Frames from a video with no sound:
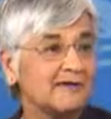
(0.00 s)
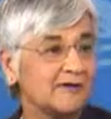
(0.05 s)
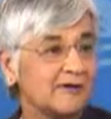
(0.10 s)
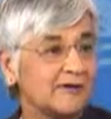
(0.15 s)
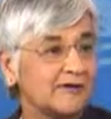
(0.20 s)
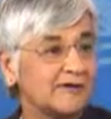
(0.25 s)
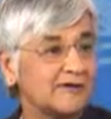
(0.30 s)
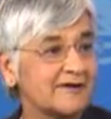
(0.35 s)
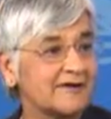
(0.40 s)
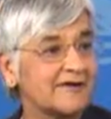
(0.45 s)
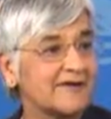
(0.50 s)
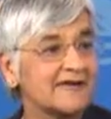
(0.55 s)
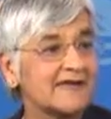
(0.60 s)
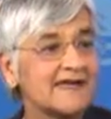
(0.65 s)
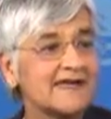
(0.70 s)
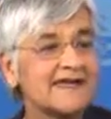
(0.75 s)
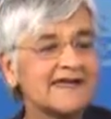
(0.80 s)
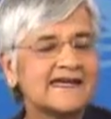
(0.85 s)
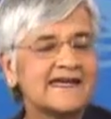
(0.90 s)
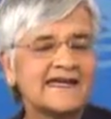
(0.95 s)
artery.
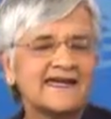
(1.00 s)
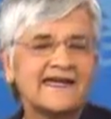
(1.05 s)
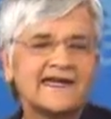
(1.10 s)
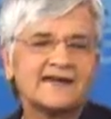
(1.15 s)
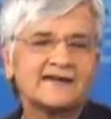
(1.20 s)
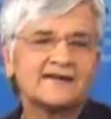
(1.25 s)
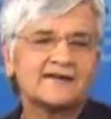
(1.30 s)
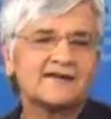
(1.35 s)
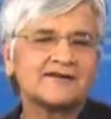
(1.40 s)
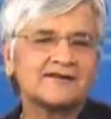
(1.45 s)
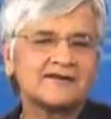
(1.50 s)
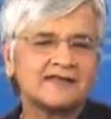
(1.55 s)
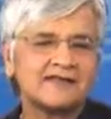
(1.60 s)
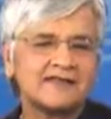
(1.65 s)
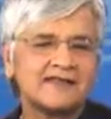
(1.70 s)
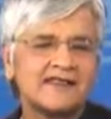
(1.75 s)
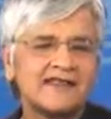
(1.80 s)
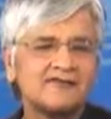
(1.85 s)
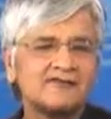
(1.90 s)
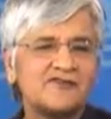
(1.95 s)
And
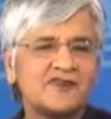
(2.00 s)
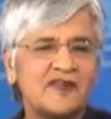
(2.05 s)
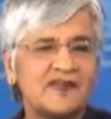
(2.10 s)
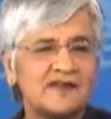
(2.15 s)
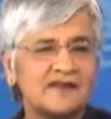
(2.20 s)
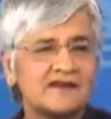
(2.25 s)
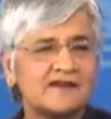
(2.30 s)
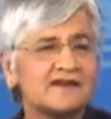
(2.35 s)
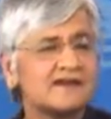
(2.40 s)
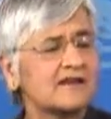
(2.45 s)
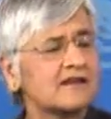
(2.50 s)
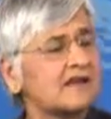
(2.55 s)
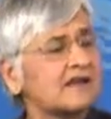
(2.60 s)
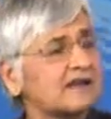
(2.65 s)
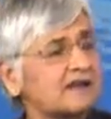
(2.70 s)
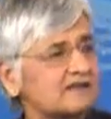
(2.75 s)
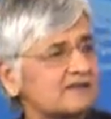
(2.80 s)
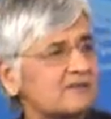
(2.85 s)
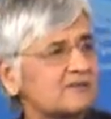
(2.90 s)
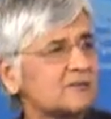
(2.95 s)
they've done it in a
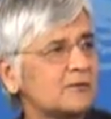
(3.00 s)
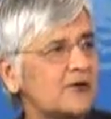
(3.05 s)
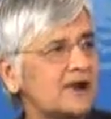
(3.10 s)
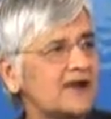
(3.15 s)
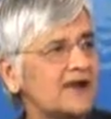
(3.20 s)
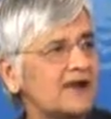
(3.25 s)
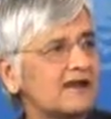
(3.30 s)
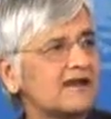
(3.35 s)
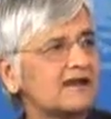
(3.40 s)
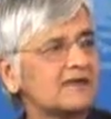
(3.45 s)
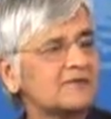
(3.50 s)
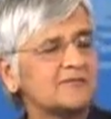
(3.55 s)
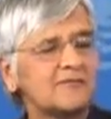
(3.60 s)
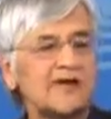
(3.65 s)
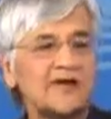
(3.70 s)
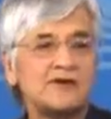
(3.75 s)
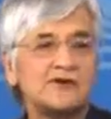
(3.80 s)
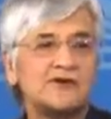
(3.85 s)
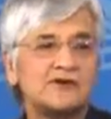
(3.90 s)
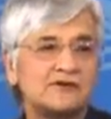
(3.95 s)
clever way
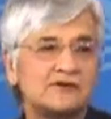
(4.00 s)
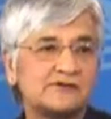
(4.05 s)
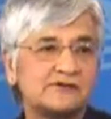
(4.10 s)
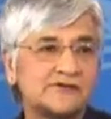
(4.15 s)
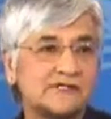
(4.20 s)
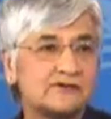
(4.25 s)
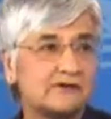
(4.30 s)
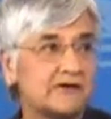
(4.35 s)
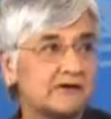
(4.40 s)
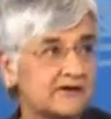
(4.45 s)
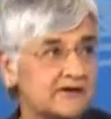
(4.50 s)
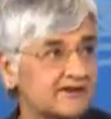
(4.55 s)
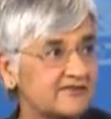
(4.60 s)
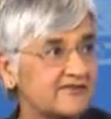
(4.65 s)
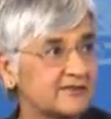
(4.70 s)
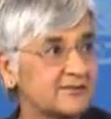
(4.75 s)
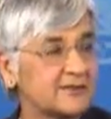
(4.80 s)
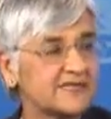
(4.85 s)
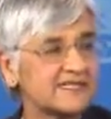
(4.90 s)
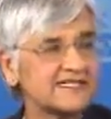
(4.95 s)
by using
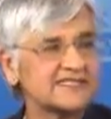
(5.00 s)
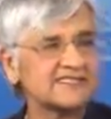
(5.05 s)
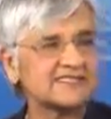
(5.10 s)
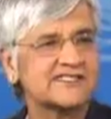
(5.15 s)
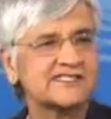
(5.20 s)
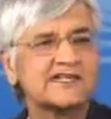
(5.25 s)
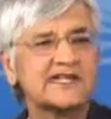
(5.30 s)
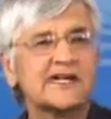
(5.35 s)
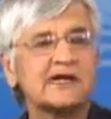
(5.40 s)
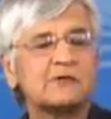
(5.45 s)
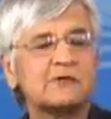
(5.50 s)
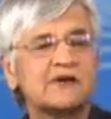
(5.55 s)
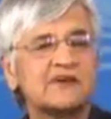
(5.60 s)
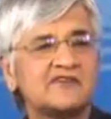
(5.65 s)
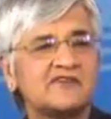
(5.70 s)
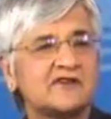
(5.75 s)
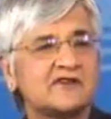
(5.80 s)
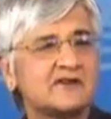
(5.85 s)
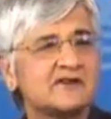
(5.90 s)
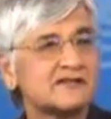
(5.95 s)
RF ablation.
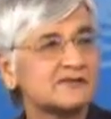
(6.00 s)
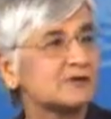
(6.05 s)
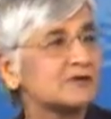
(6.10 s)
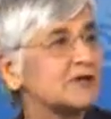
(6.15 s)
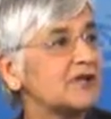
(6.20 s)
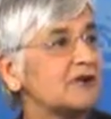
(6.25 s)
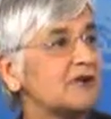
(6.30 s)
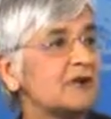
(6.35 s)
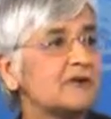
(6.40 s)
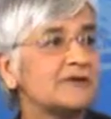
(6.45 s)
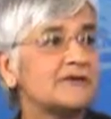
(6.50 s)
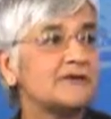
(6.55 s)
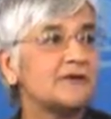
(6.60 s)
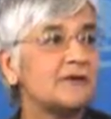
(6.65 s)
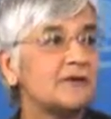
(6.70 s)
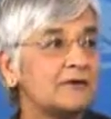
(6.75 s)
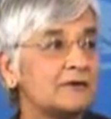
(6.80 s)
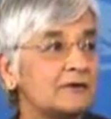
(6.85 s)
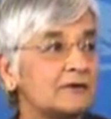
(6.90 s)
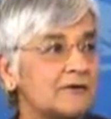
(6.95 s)
However, as we all
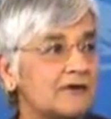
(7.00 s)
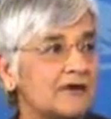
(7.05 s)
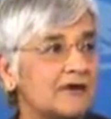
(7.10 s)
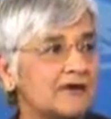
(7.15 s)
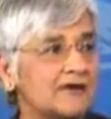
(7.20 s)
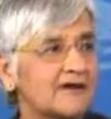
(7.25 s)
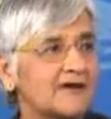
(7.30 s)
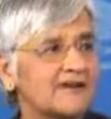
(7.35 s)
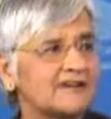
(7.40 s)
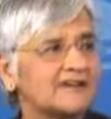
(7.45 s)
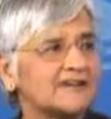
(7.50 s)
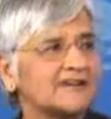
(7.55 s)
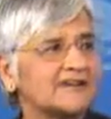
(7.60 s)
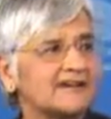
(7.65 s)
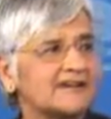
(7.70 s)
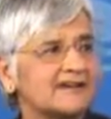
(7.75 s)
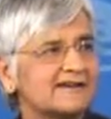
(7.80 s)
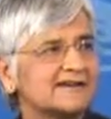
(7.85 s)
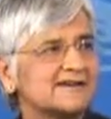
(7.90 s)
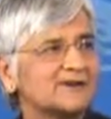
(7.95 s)
know, RF
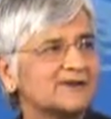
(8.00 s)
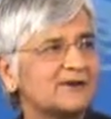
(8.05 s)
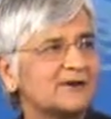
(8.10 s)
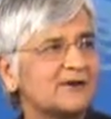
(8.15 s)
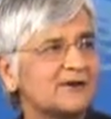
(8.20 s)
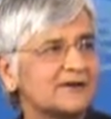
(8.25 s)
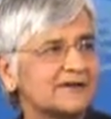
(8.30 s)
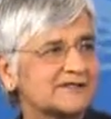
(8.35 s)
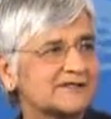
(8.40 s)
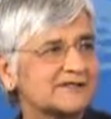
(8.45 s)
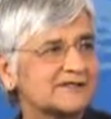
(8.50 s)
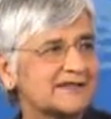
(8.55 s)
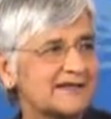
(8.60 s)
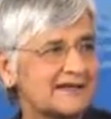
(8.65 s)
does cause